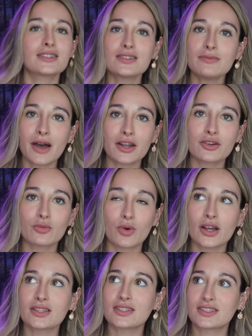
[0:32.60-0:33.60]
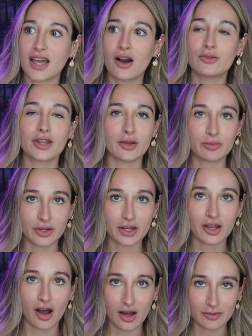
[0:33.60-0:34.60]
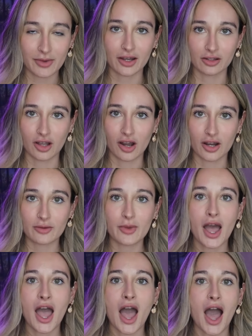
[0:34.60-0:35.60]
it doesn't matter what sound I put on my alarm,